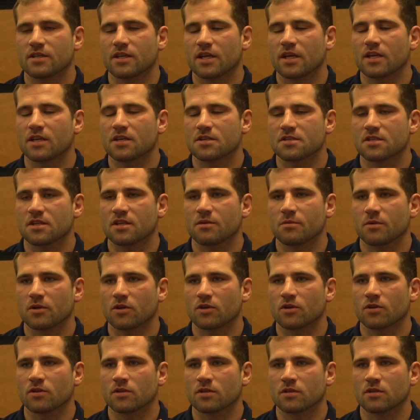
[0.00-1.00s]
Training yesterday has been
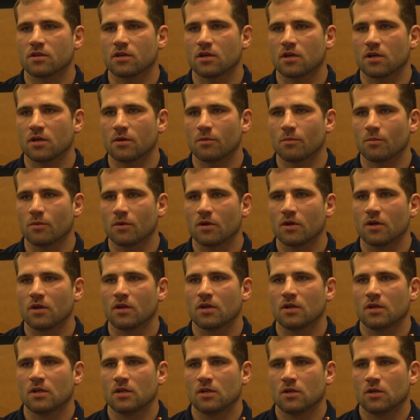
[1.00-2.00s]
good.
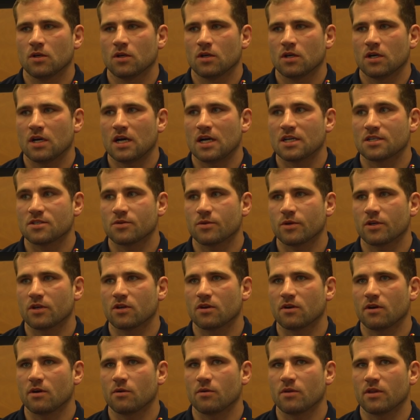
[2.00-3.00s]
Last
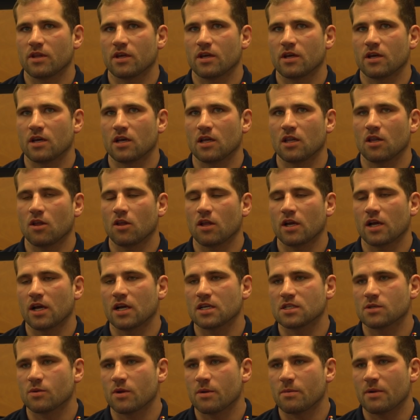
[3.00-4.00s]
week, with a lot of
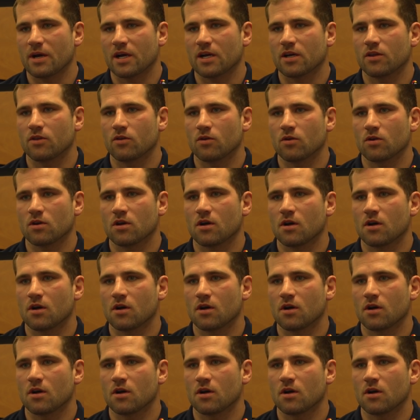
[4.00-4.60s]
guys away back at their own